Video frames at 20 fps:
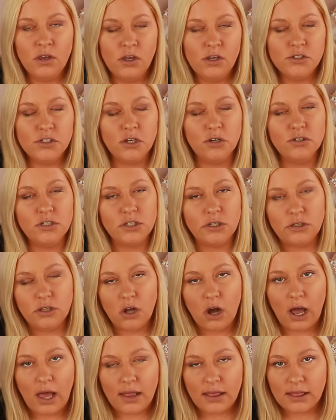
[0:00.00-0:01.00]
So it's a
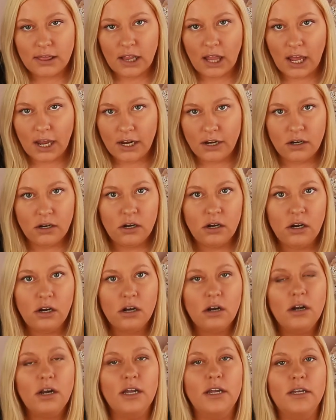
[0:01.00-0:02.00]
lot
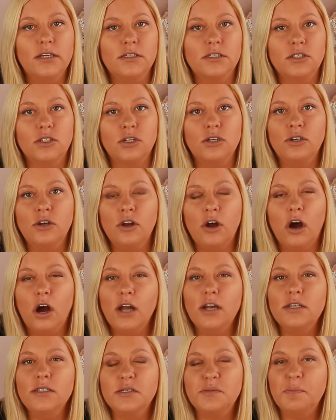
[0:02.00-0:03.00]
lighter, it's
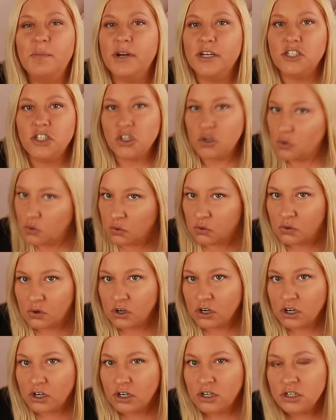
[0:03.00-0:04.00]
not as much
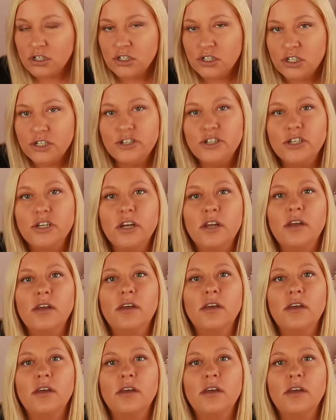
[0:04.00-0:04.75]
orange,